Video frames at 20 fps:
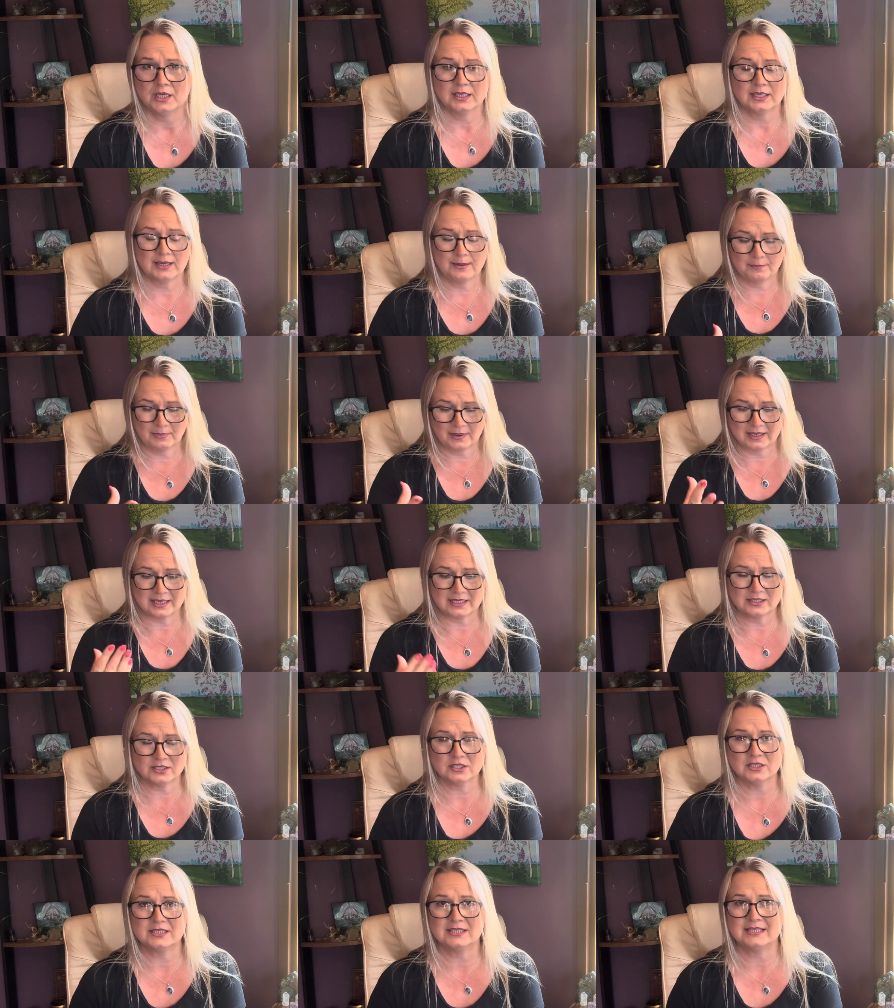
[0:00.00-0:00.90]
Get back
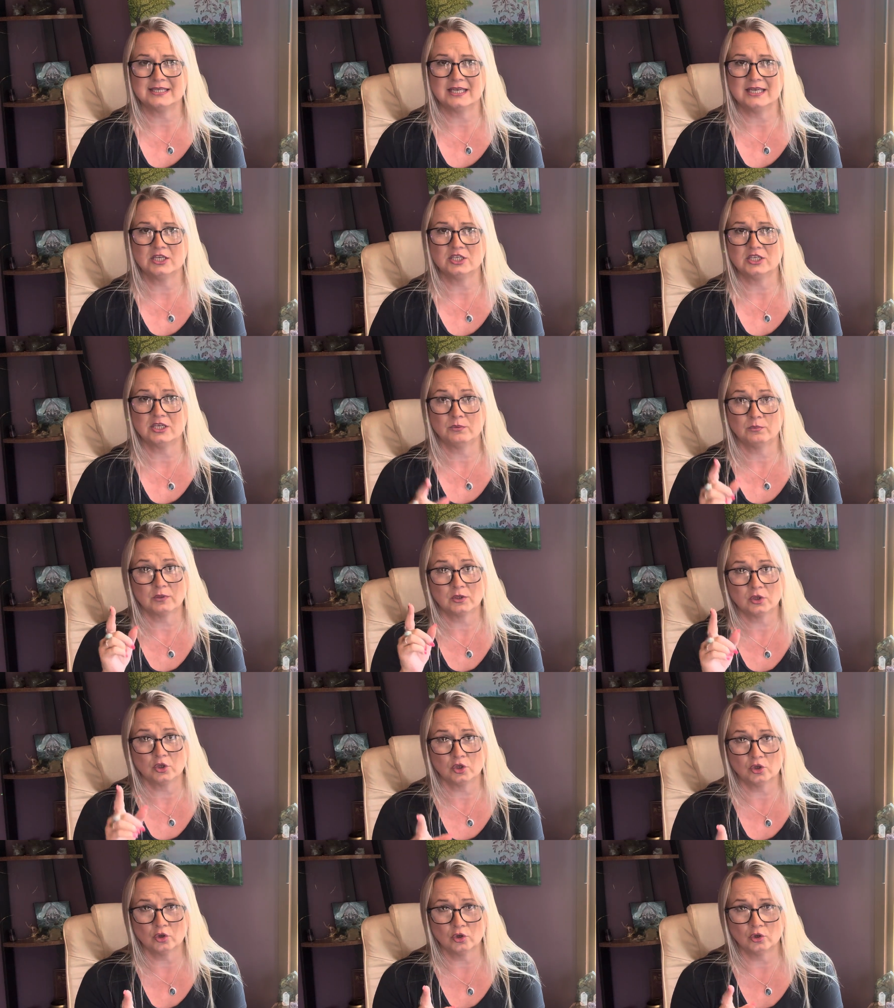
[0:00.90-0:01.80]
into synergy with
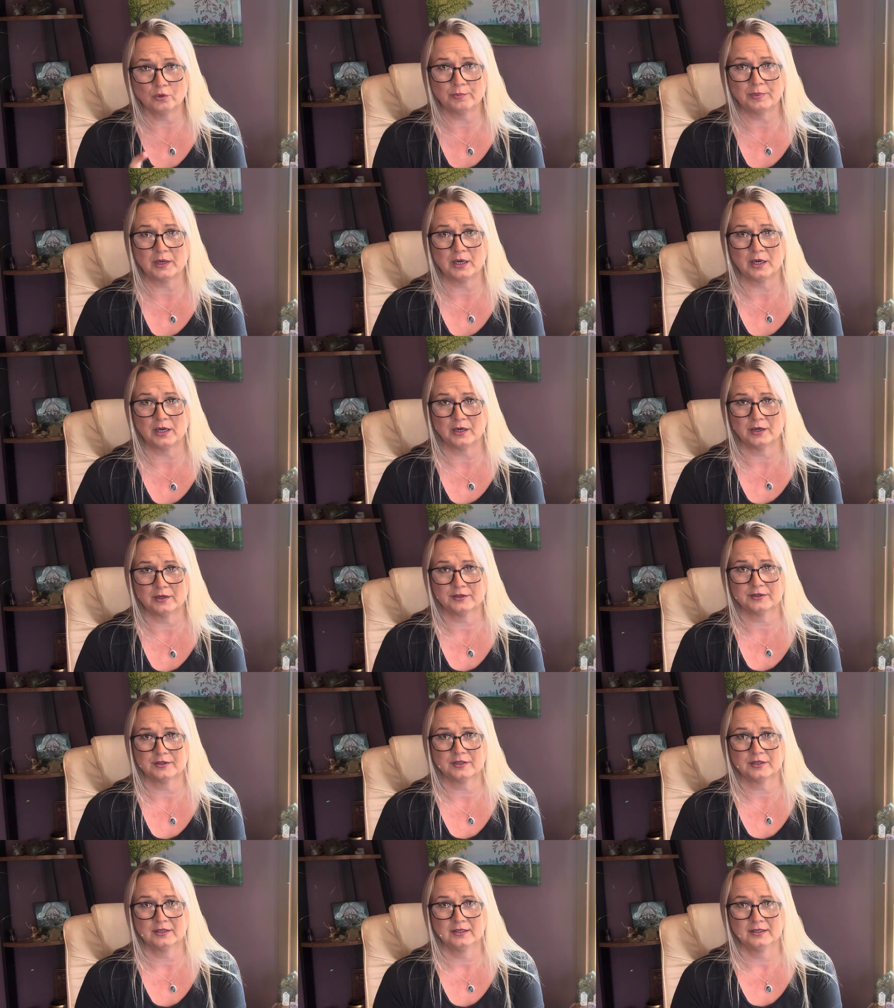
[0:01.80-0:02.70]
your path.
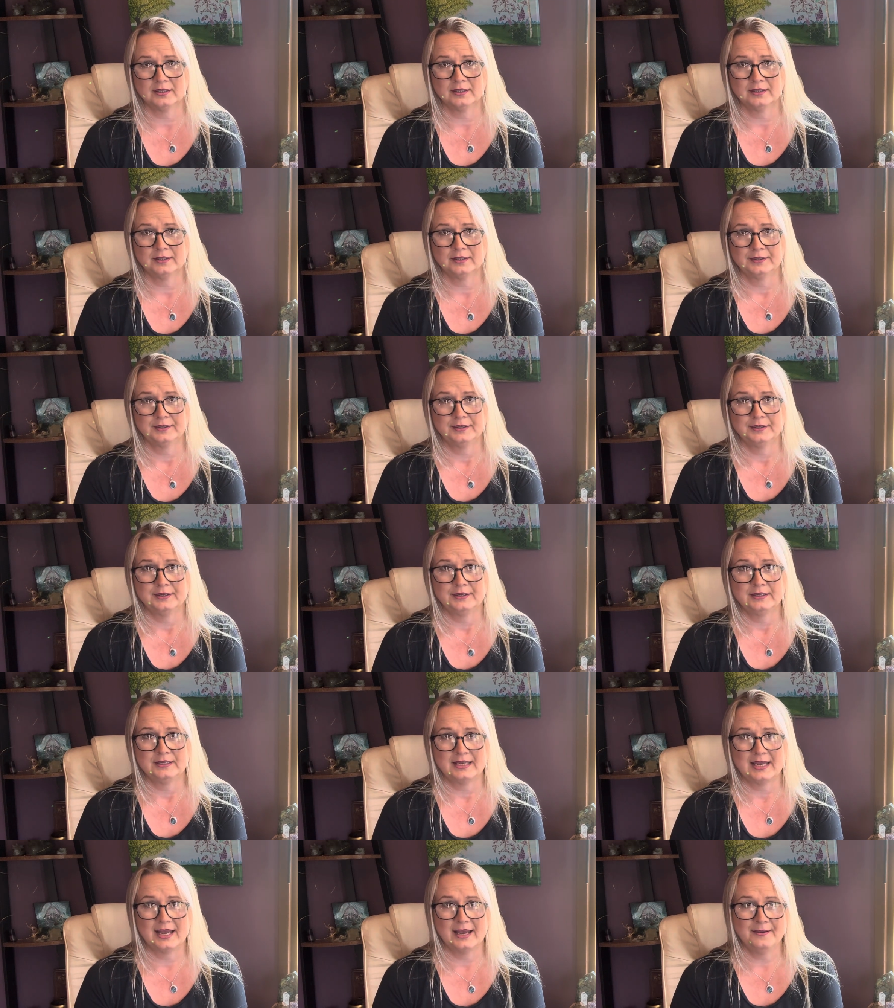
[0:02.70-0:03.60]

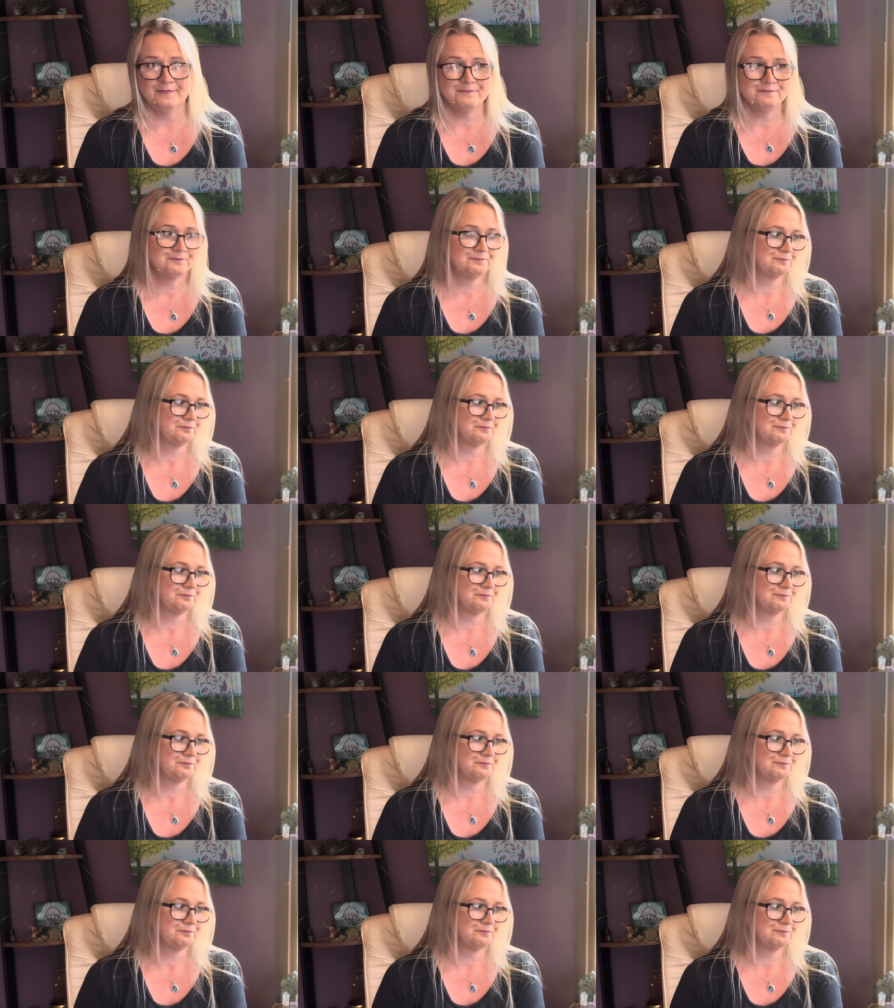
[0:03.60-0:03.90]
Yeah?